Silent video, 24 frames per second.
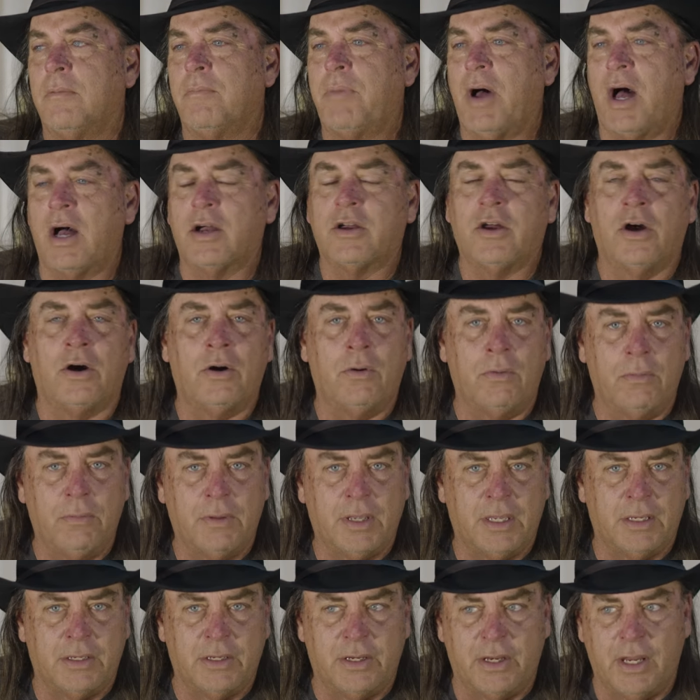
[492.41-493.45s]
Paco
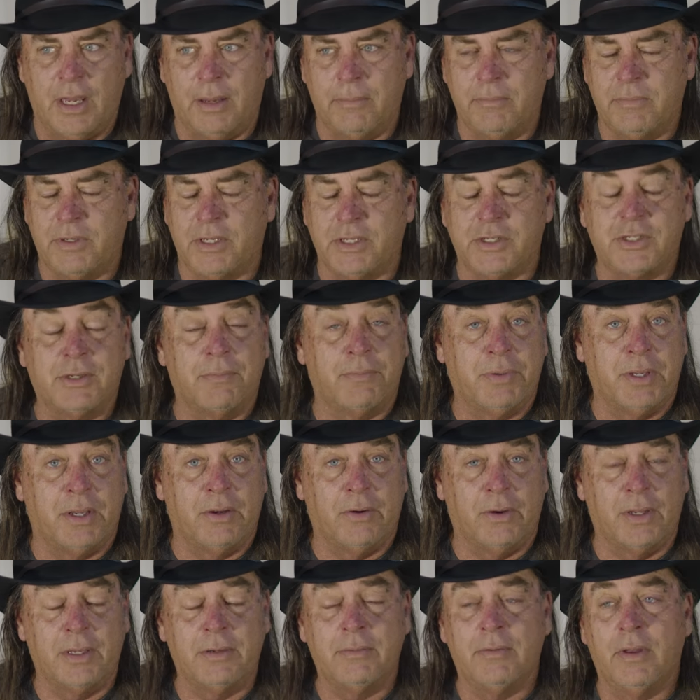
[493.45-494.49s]
ended up
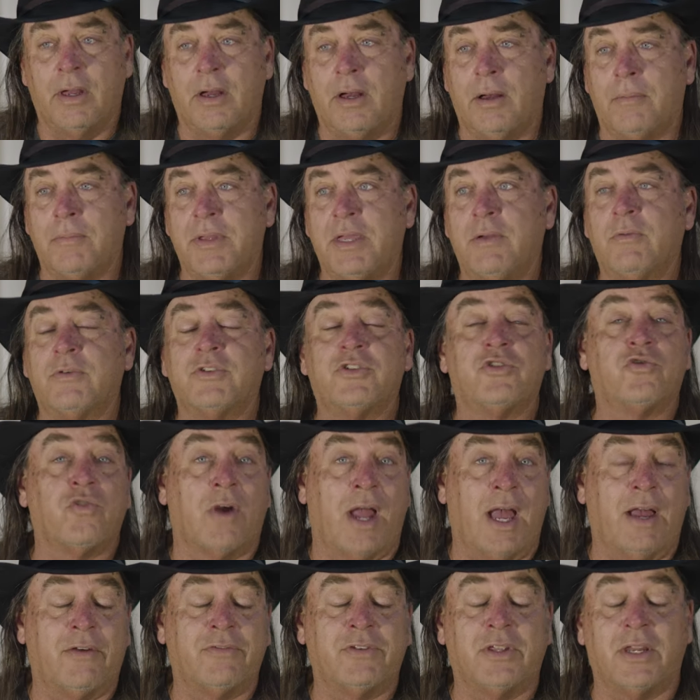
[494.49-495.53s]
disappearing. He was
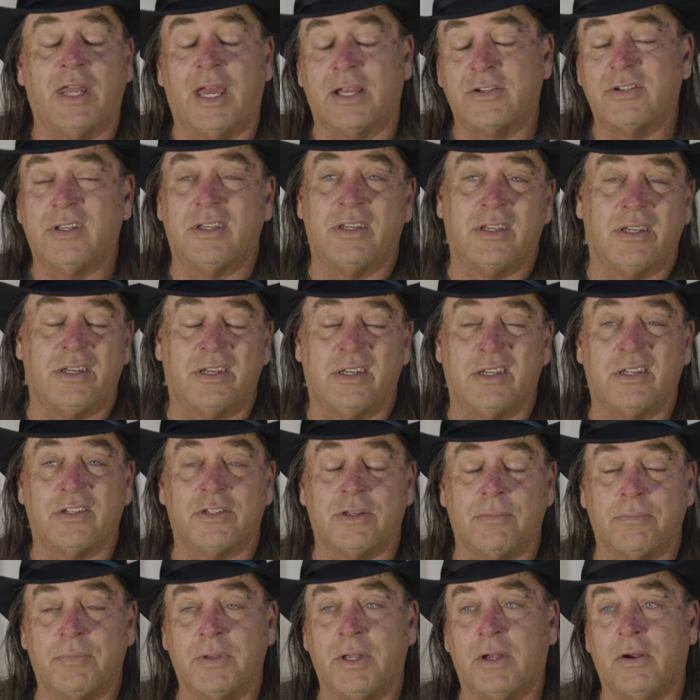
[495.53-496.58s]
drafted, actually. He didn't
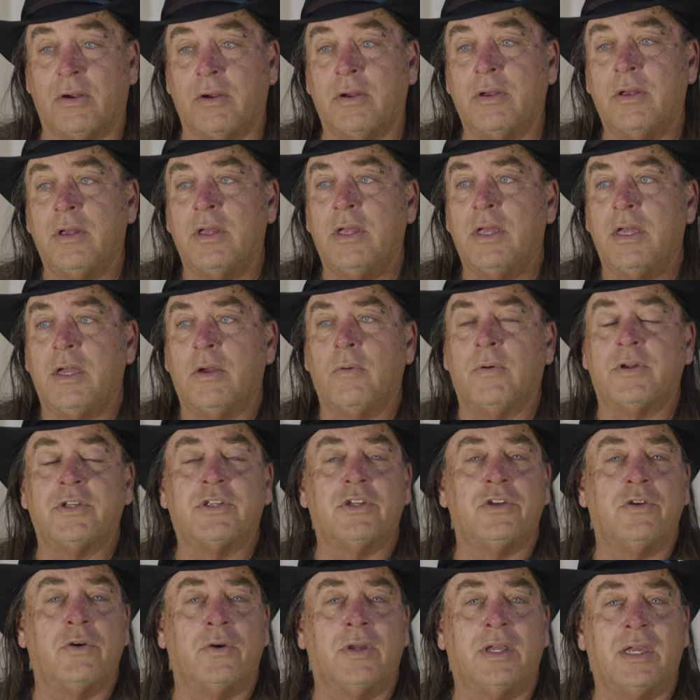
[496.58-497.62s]
disappear. He went
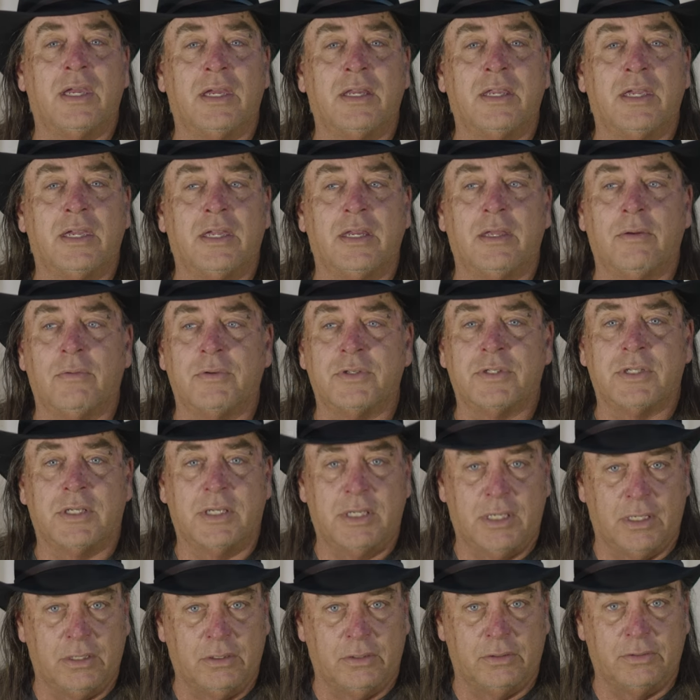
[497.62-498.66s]
to New Guinea and he was
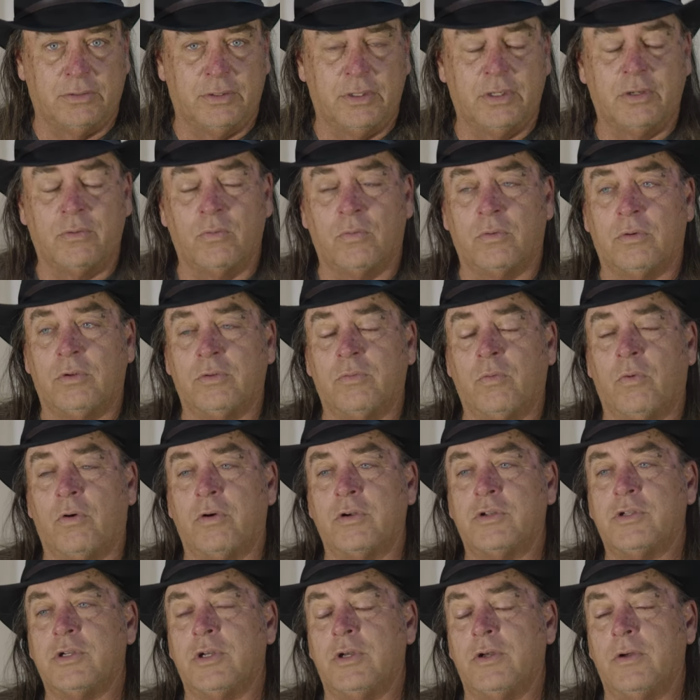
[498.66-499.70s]
killed in World
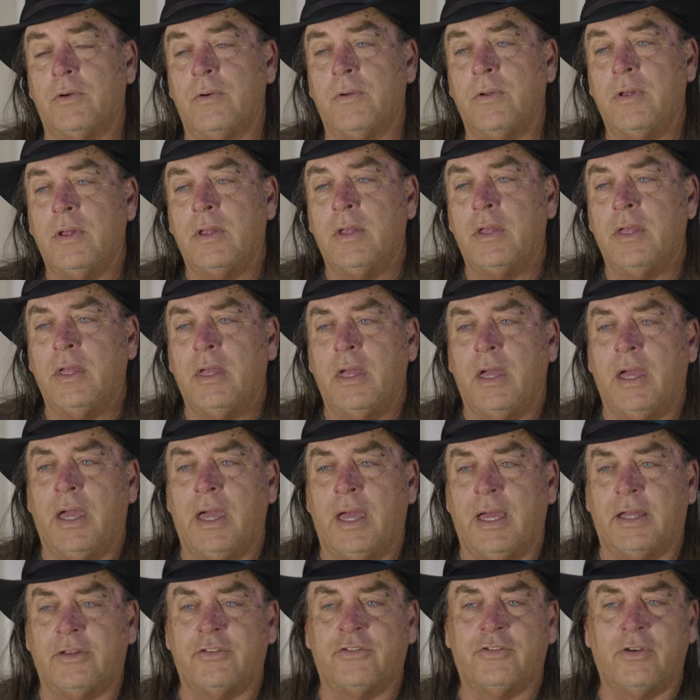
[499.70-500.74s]
War II.
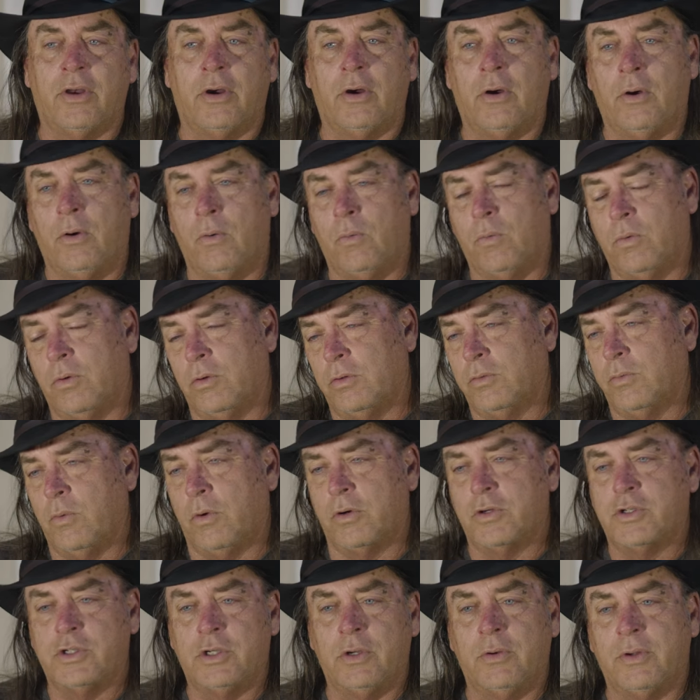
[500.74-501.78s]
And so World
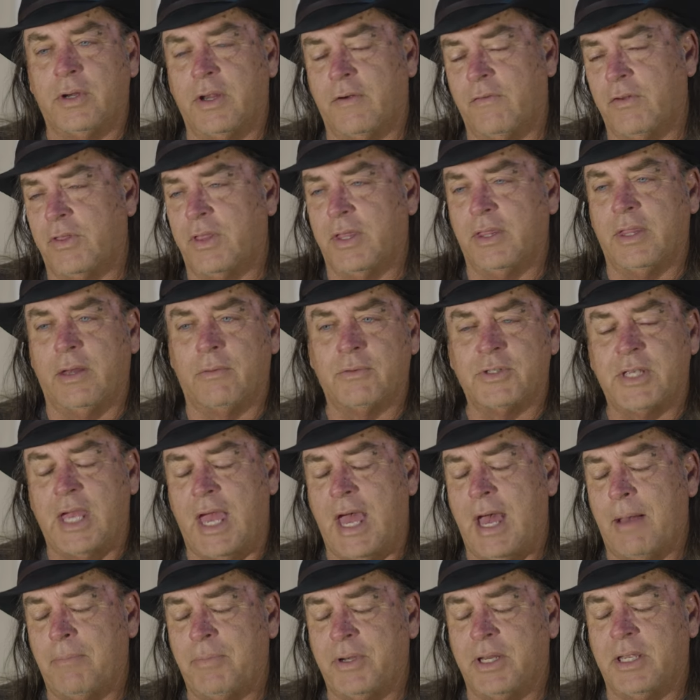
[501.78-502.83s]
War II and everything that was
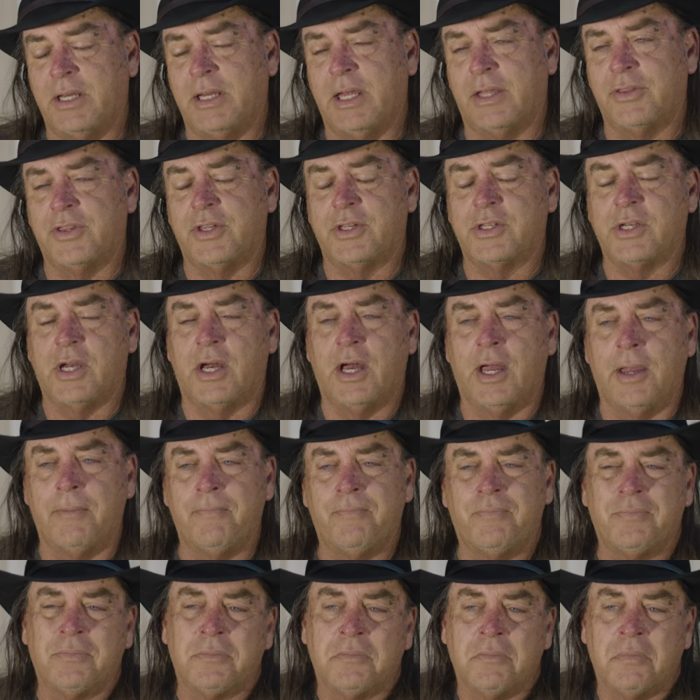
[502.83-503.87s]
happening at the
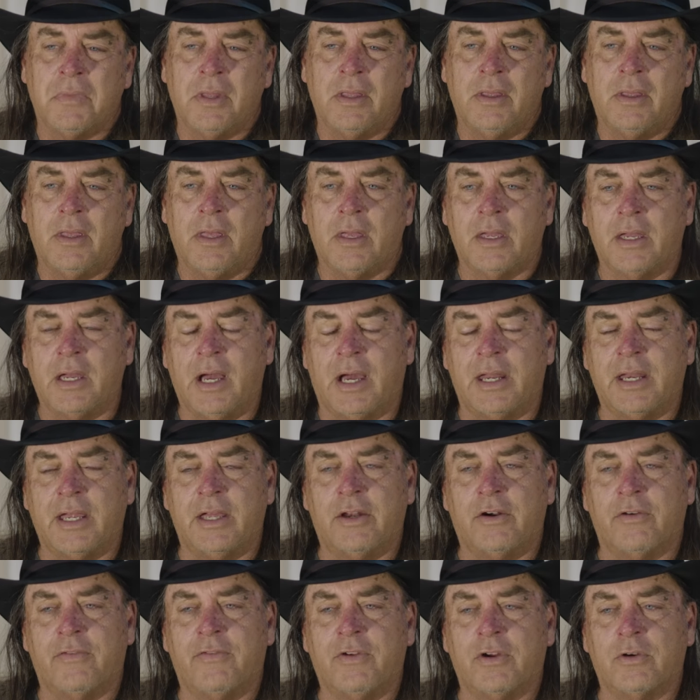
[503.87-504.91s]
time kind of
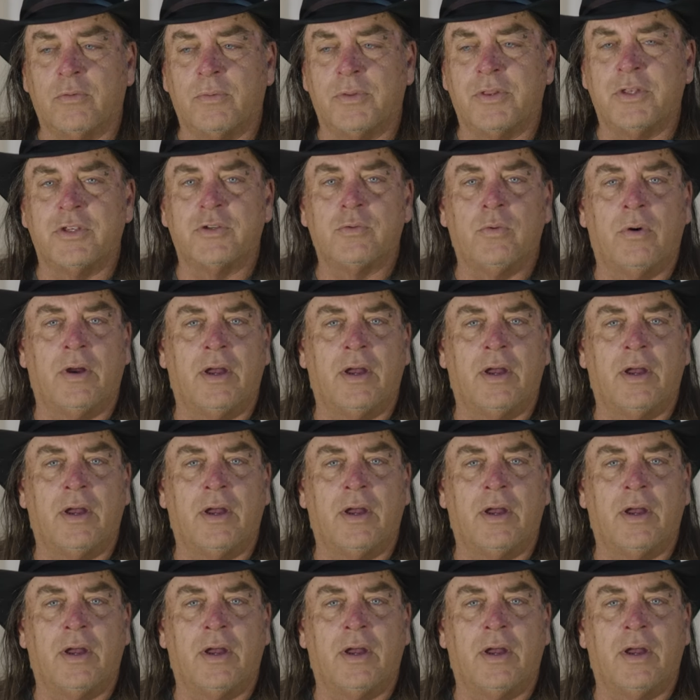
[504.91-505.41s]
interfered with this.